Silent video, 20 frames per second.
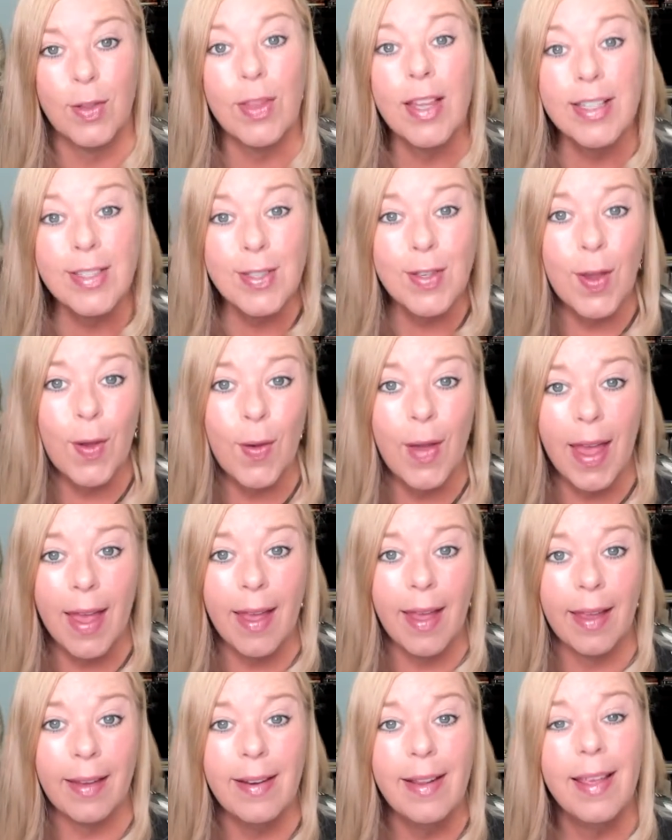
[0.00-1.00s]
let's go
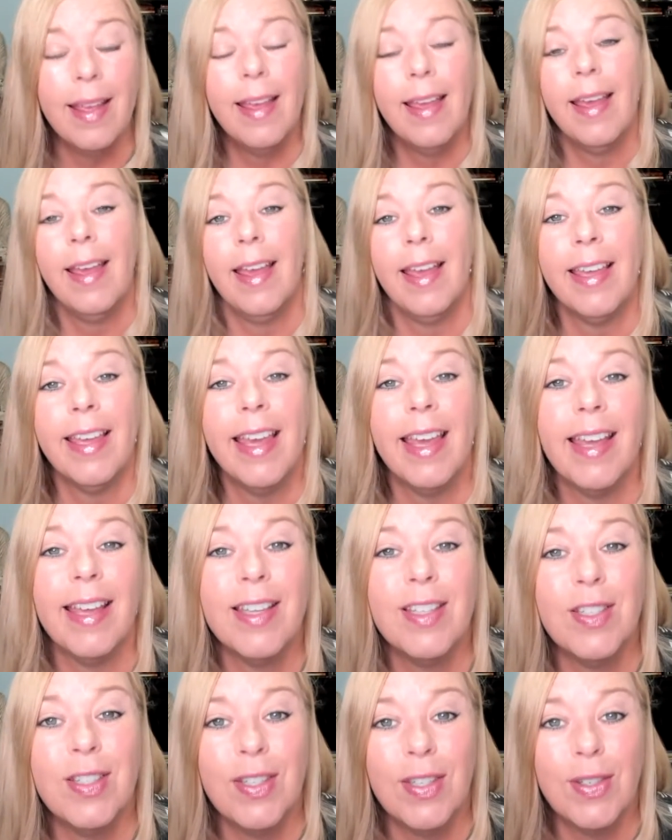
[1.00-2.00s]
ahead and get
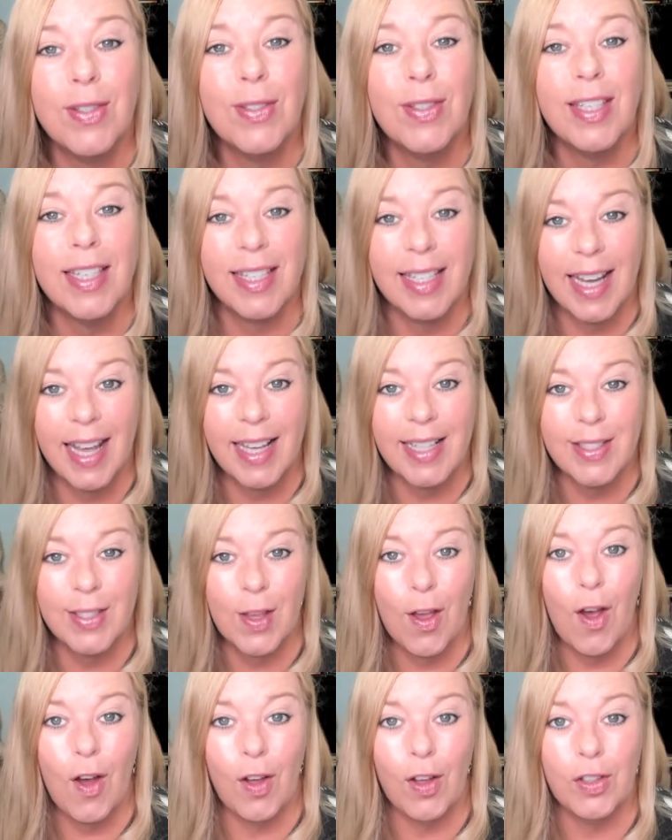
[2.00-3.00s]
into today's
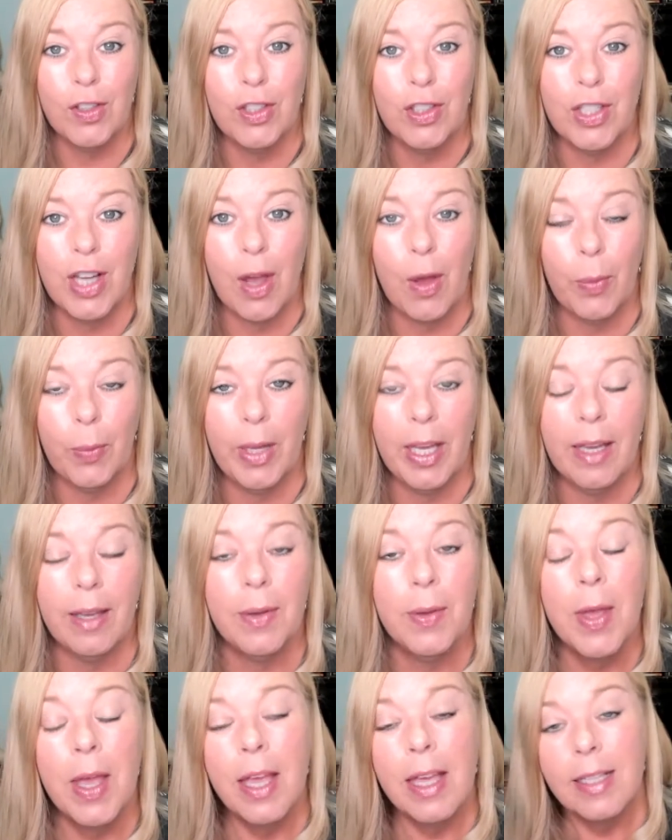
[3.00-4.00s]
call, shall we?